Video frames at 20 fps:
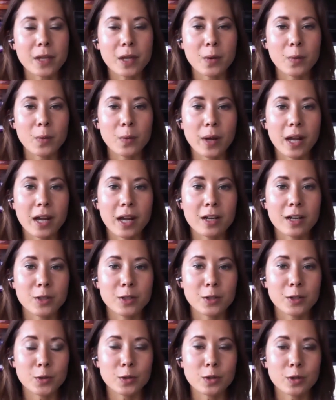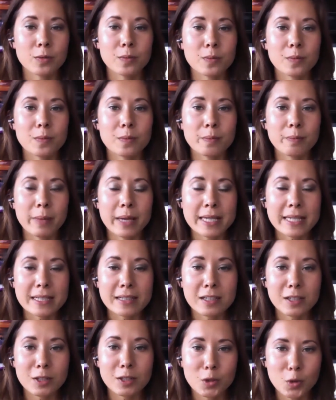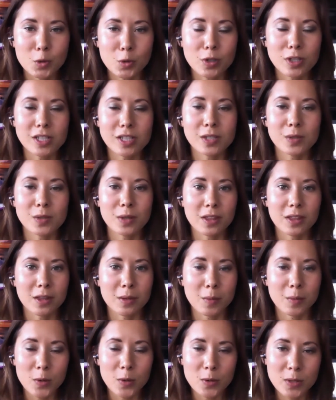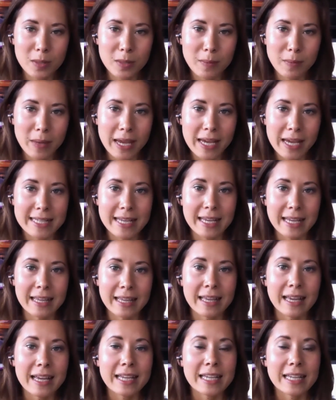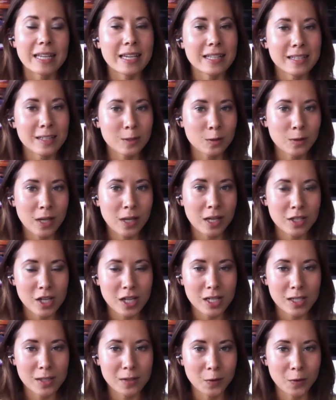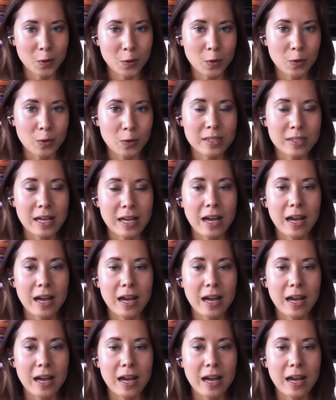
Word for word: where you're basically nourished with the most amazing, easy-to-digest foods.